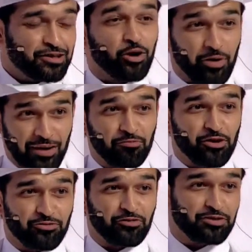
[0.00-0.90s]
So we have more
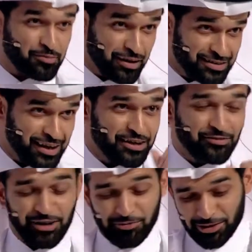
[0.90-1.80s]
than 15 minutes. Thank you
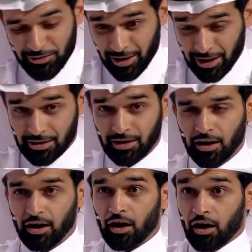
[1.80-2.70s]
very much for that.
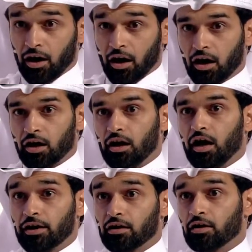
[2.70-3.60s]

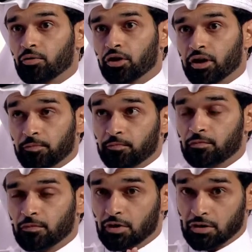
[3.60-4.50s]
Okay,
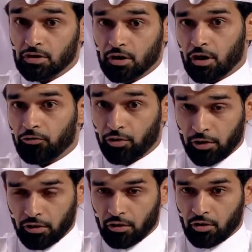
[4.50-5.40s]
to start off
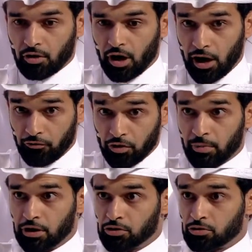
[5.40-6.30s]
with, every
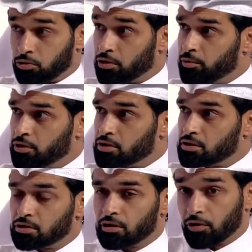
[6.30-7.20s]
major
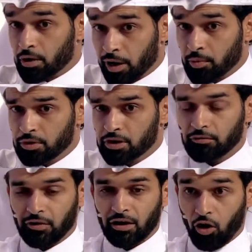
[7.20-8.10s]
tournament, in my
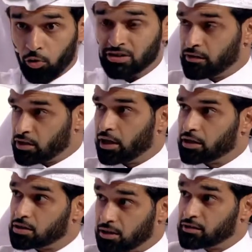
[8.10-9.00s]
belief, always leaves a
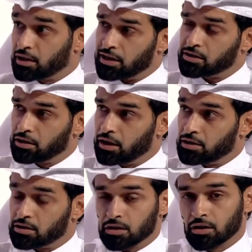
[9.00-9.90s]
legacy, leaves a lasting
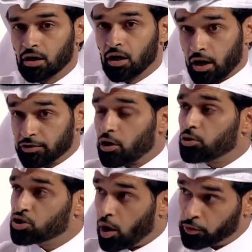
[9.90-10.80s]
legacy. It's
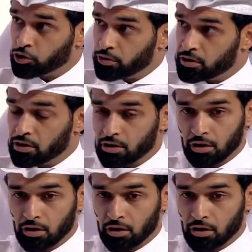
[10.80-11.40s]
always an opportunity.